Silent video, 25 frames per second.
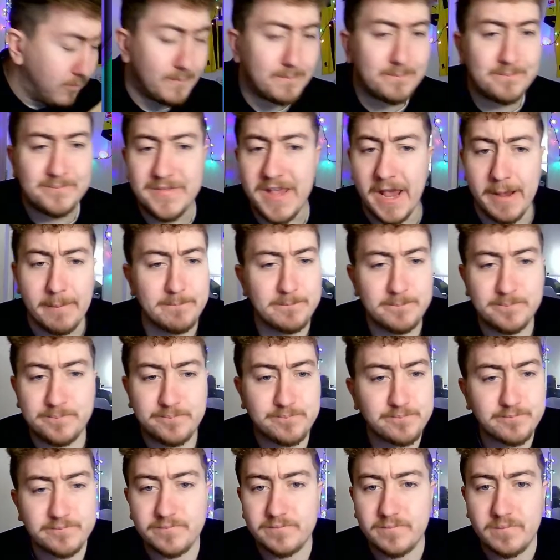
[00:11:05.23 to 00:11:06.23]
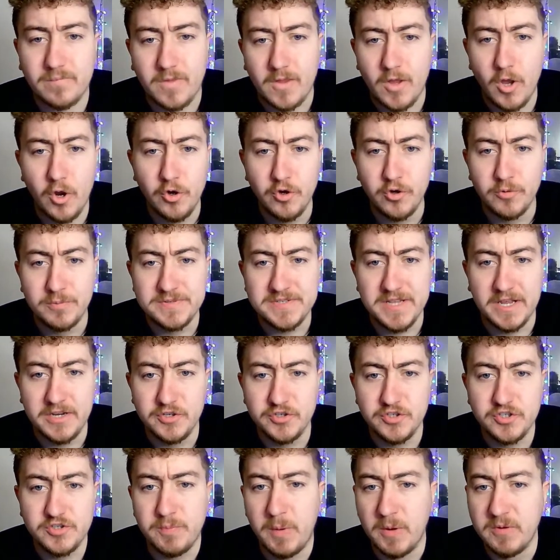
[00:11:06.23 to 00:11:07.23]
Yep, 100%,
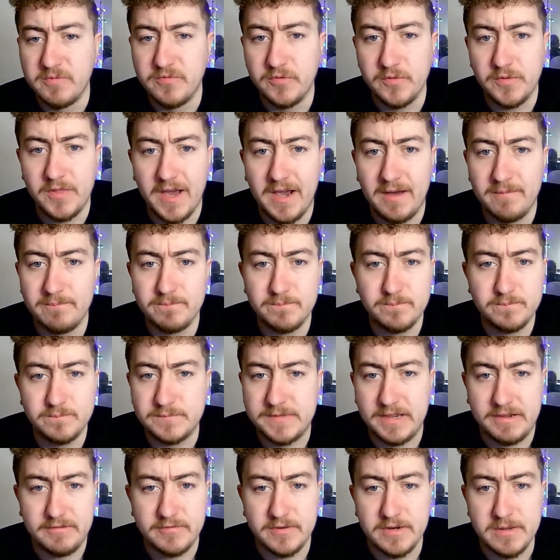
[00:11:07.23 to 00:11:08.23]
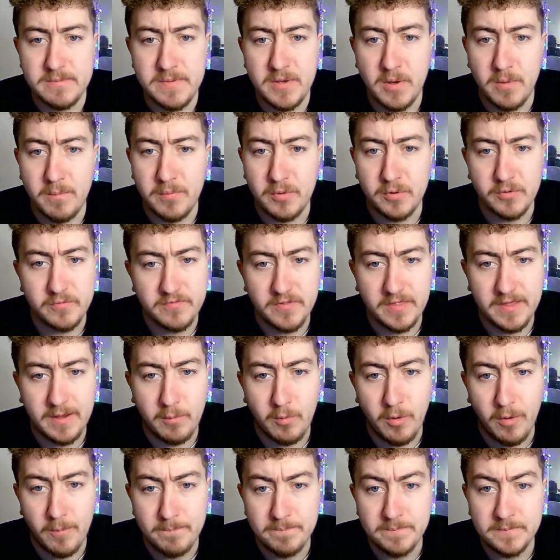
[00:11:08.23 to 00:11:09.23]
just spoke through that. Definitely be on board for that
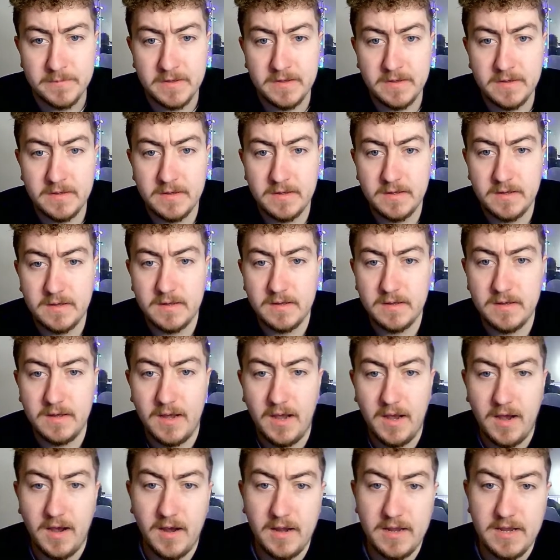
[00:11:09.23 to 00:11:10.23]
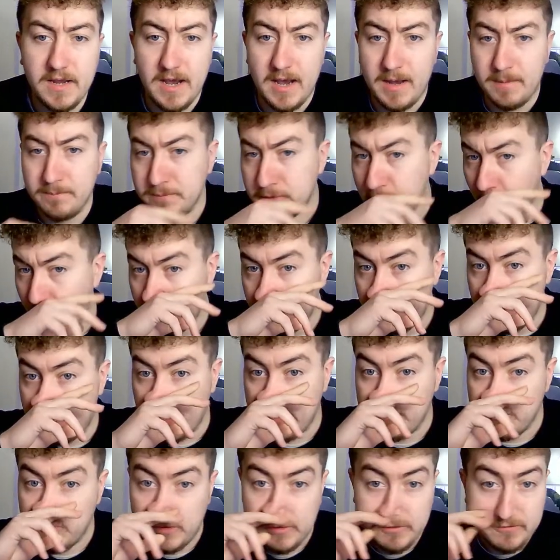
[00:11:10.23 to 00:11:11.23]
one. Hi, I'm going
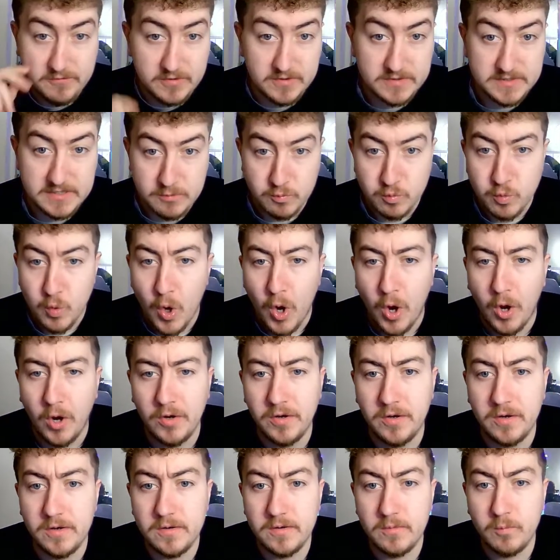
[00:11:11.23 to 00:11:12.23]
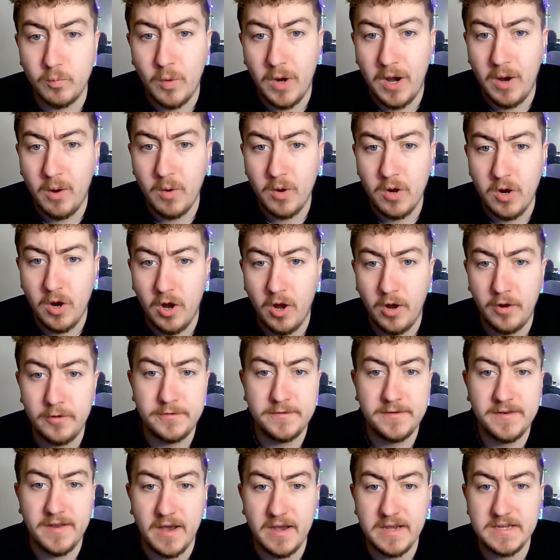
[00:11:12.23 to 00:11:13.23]
game week 31. Wildcard,
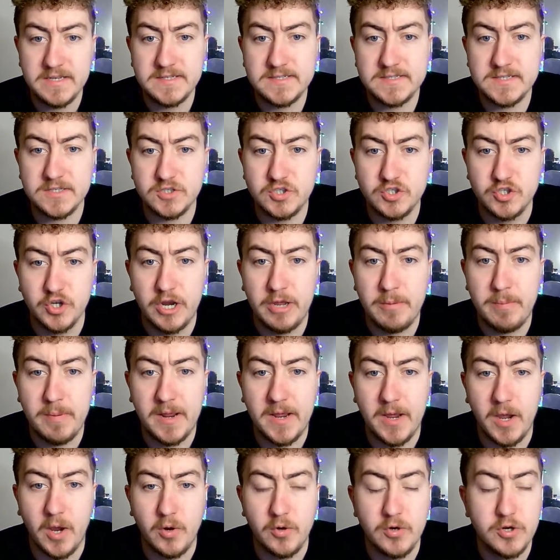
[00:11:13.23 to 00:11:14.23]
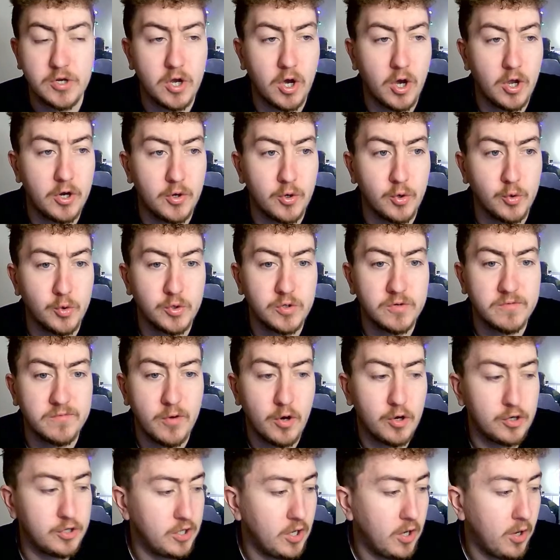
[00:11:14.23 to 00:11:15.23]
nice. Should I play Odegaard or
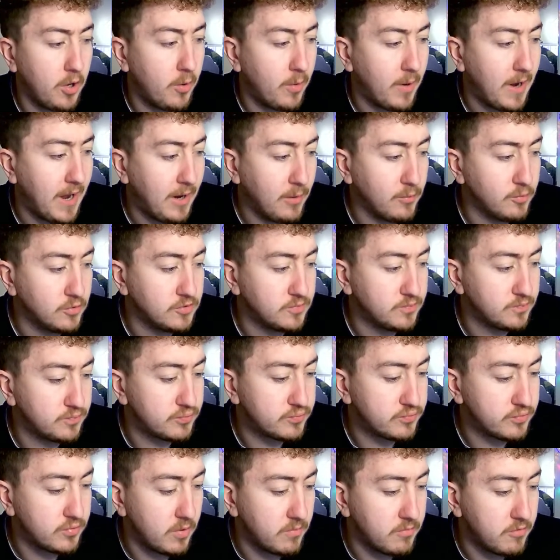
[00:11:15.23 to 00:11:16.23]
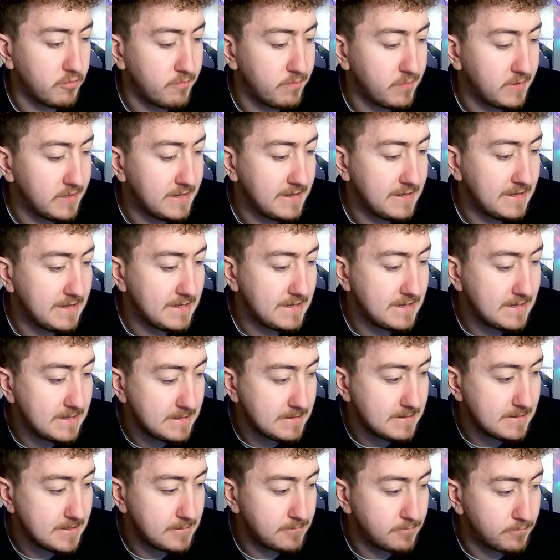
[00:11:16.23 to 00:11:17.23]
Gvardiol? I would
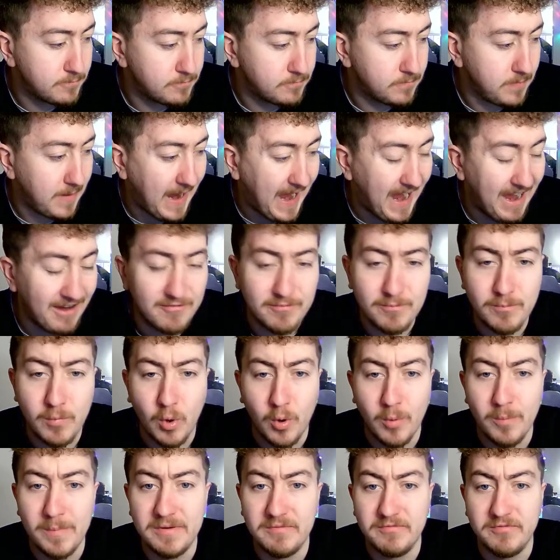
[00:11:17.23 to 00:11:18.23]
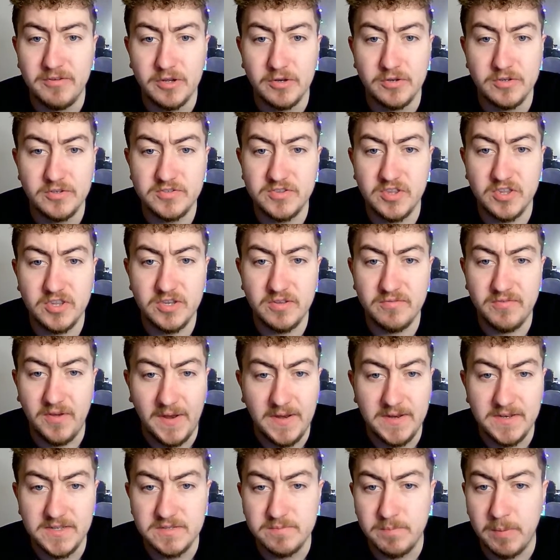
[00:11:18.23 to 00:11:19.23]
probably have more midfielders than
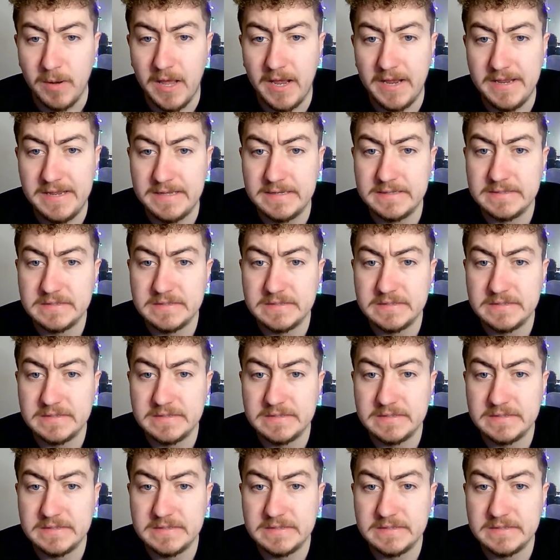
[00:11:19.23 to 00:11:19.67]
defenders play.